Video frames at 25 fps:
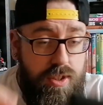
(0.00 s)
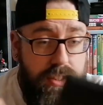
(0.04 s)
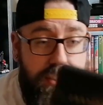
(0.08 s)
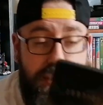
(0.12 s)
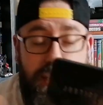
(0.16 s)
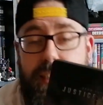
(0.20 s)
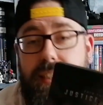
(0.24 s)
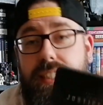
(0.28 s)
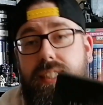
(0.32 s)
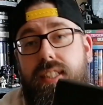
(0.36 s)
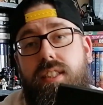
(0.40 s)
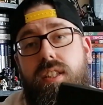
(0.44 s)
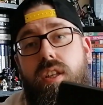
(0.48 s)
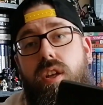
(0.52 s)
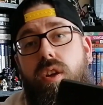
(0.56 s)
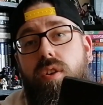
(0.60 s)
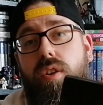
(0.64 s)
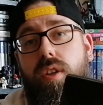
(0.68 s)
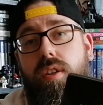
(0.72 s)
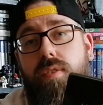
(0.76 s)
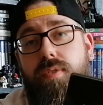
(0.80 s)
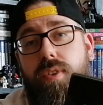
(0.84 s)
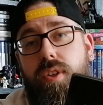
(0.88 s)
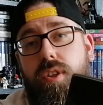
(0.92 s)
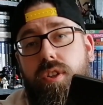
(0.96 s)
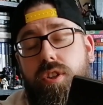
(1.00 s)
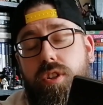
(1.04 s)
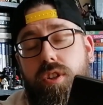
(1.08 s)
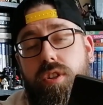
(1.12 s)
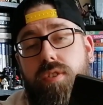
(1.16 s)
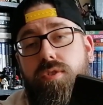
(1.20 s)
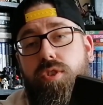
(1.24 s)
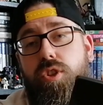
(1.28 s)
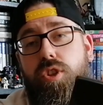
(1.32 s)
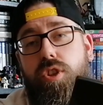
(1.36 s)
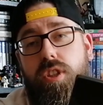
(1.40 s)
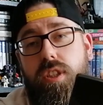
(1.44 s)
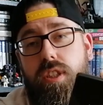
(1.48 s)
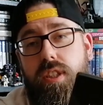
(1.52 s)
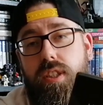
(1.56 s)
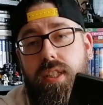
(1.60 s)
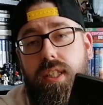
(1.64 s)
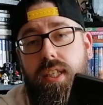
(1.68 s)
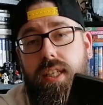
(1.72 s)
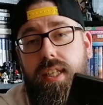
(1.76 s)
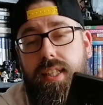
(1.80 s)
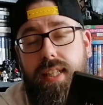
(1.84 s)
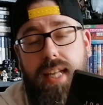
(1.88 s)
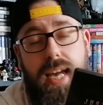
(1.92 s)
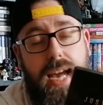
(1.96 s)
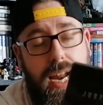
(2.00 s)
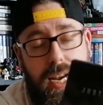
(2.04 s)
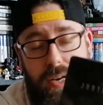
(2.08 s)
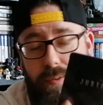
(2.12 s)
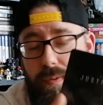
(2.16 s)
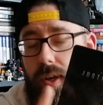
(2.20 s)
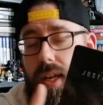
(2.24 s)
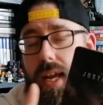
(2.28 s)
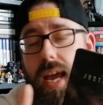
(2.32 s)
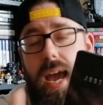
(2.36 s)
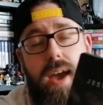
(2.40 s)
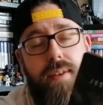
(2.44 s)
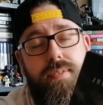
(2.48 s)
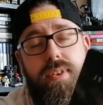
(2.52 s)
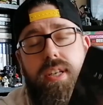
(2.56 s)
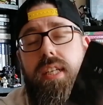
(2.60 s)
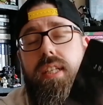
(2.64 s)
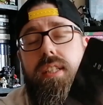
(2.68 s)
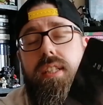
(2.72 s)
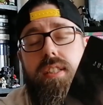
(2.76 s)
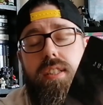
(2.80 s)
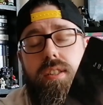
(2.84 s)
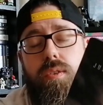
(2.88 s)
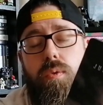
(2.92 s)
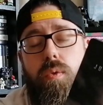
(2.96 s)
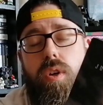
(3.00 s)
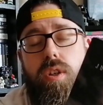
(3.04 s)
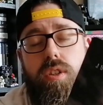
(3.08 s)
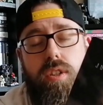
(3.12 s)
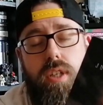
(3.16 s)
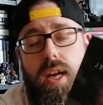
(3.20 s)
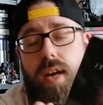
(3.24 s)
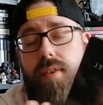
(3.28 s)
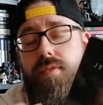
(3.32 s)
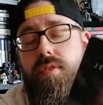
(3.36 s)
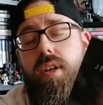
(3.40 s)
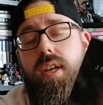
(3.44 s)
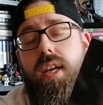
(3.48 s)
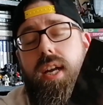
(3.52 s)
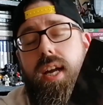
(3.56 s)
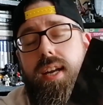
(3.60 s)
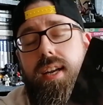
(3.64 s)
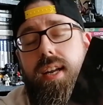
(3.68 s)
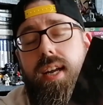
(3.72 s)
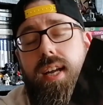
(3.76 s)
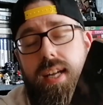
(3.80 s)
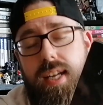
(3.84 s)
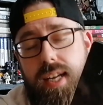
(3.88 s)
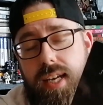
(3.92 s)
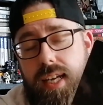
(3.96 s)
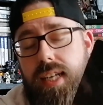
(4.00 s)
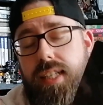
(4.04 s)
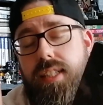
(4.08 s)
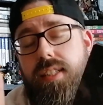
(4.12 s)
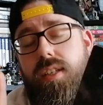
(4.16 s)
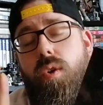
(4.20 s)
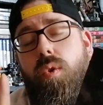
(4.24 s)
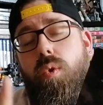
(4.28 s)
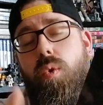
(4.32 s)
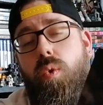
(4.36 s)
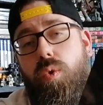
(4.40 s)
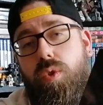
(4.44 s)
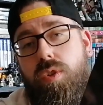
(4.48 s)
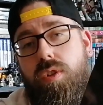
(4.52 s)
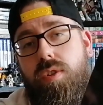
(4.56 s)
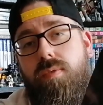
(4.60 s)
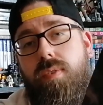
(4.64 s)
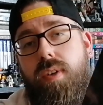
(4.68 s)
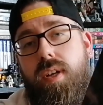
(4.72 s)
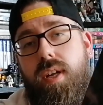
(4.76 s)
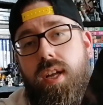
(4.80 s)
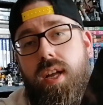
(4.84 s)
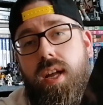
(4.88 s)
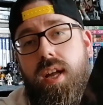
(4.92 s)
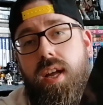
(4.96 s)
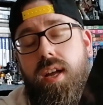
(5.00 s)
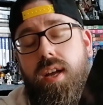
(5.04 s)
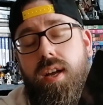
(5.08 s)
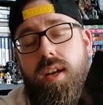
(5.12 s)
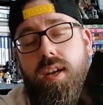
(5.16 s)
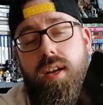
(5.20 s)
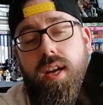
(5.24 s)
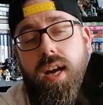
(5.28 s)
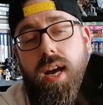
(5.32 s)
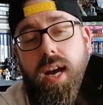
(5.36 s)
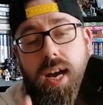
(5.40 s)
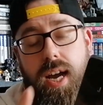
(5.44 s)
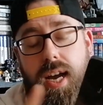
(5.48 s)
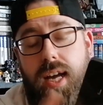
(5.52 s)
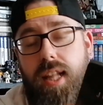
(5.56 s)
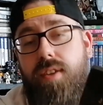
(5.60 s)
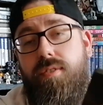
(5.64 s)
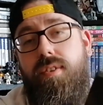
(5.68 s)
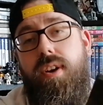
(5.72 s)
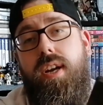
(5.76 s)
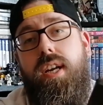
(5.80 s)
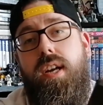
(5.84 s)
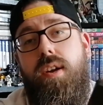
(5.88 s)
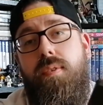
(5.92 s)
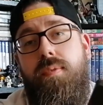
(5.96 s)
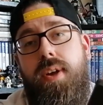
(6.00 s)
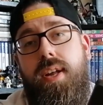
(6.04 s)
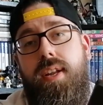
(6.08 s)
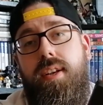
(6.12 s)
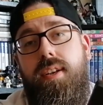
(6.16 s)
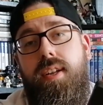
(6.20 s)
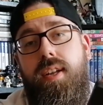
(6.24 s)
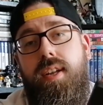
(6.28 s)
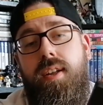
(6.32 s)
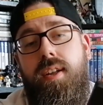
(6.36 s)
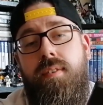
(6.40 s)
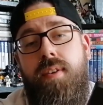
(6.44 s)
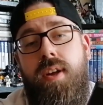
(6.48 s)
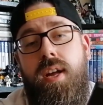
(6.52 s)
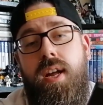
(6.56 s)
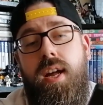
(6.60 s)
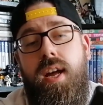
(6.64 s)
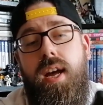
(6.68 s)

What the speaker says: This is the only version of Justice League that anybody ever needs to watch ever again. It is awesome. I highly recommend it.